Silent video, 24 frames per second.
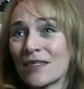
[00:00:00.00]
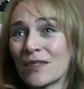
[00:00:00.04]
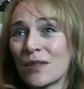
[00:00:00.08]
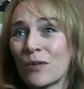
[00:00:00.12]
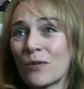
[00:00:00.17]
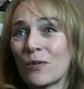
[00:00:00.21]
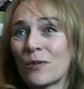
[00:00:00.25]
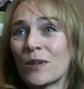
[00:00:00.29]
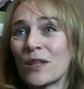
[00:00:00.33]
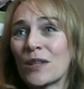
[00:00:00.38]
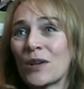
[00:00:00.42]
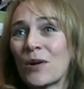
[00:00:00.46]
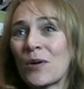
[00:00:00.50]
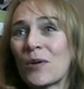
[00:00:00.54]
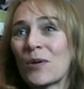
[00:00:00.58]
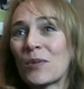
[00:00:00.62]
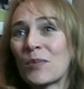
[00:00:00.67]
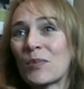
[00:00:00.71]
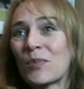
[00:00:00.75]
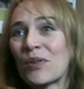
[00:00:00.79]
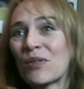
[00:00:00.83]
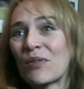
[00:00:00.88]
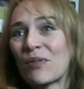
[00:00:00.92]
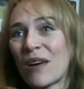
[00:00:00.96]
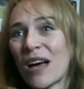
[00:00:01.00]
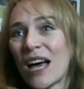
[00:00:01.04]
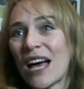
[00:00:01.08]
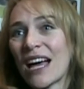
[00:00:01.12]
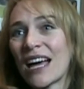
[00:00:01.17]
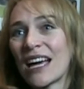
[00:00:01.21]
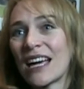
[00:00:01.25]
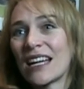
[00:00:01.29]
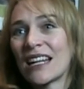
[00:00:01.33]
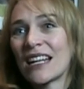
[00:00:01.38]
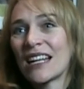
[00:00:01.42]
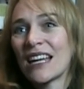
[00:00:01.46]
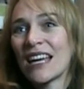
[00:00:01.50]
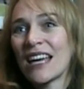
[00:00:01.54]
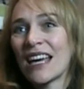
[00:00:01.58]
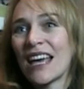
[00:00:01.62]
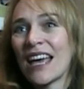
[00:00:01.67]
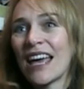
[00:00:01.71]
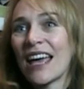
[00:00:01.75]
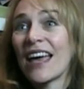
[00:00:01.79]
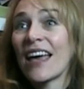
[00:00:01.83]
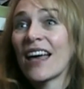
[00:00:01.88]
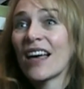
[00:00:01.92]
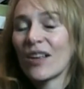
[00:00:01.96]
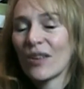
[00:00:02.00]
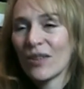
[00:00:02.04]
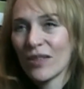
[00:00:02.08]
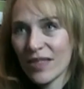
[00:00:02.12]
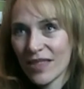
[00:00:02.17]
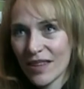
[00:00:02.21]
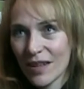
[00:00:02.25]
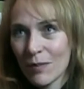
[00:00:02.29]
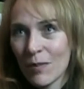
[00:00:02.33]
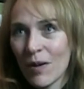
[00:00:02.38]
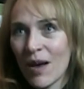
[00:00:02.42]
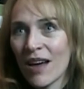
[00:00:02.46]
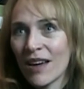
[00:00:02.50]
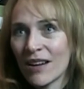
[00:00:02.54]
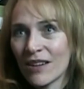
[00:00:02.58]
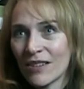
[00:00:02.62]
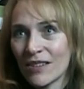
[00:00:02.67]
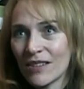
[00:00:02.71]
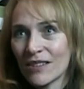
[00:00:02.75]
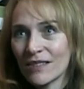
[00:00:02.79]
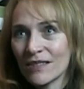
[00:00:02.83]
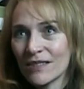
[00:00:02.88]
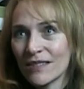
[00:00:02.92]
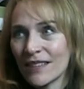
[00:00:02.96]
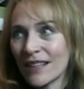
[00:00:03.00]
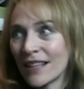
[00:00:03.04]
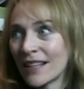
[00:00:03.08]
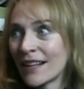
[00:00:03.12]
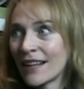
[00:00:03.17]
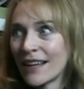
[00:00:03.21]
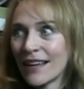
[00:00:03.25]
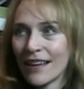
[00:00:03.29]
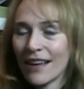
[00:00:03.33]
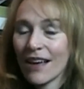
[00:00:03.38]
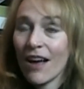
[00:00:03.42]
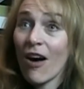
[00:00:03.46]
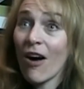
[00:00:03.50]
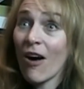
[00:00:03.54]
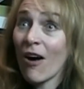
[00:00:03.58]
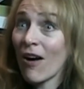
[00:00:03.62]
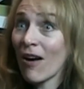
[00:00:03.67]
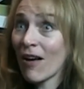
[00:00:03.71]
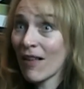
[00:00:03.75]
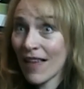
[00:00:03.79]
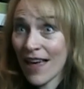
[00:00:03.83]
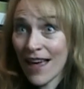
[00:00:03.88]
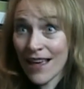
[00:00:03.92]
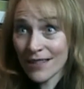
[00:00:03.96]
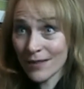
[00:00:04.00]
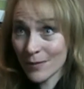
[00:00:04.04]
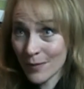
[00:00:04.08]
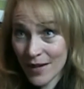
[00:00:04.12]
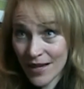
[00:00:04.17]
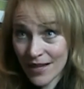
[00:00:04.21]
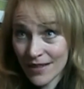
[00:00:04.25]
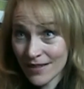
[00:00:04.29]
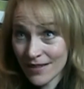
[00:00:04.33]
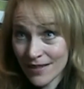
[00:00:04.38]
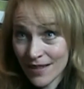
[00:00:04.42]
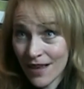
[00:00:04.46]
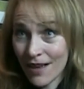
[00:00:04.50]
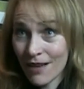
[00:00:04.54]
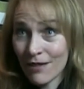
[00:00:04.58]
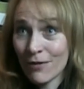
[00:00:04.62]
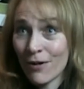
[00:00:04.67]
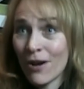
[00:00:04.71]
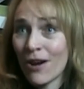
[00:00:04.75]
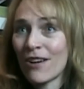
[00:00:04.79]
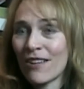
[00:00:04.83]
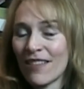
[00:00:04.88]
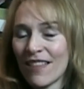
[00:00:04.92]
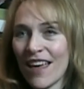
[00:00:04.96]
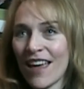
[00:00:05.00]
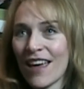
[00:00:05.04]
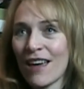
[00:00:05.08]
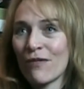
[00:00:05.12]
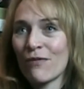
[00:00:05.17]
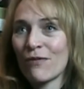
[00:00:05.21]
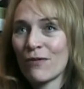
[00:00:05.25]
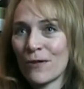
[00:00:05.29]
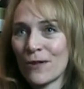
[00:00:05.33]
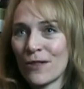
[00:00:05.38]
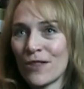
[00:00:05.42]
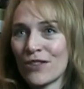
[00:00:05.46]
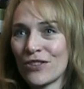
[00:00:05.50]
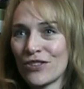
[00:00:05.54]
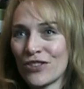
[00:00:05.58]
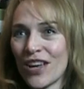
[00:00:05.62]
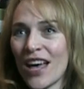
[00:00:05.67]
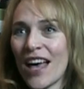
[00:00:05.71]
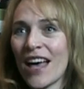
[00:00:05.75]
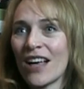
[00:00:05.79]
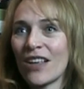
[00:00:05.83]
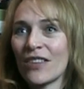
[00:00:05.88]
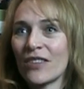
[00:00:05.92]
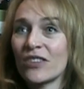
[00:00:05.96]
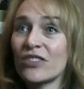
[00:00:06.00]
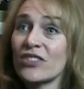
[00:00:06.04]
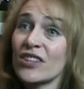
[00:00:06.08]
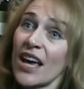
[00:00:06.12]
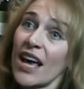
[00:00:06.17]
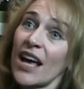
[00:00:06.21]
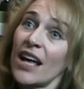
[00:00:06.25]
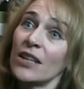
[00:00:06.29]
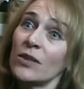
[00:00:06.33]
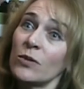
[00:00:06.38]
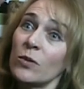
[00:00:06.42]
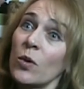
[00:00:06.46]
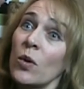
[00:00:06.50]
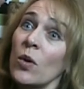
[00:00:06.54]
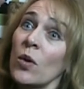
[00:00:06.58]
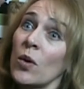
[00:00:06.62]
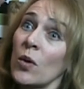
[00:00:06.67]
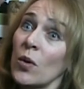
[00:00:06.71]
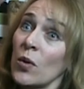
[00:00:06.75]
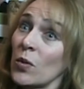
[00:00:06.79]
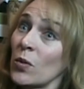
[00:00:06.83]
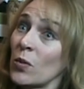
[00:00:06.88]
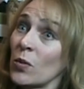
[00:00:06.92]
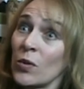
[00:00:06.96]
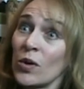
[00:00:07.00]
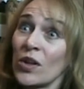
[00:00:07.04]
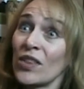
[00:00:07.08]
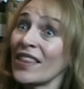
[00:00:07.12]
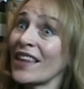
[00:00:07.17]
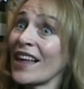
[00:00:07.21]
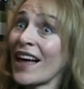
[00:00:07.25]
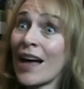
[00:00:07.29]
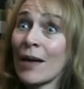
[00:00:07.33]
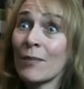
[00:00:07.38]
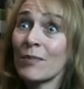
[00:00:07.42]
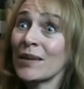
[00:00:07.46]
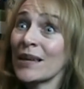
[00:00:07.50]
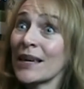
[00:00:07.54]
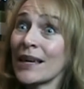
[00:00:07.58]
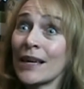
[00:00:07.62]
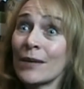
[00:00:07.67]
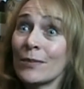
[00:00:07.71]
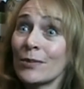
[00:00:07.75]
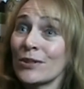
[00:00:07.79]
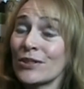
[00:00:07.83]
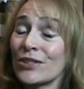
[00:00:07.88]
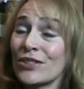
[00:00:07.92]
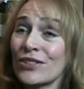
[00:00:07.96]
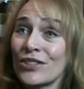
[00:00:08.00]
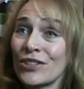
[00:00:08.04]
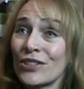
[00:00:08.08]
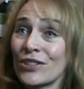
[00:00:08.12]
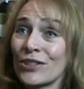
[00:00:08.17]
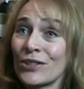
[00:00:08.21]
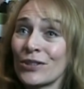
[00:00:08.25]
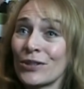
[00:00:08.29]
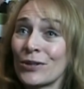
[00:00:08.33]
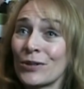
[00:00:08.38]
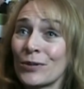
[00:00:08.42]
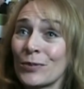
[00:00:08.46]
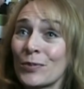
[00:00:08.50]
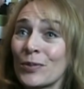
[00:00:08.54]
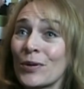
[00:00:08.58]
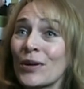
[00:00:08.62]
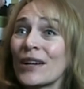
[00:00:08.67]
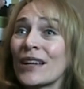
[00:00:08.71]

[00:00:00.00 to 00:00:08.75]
So if we don't provide a healthy model in all aspects of our life for the child will not be able to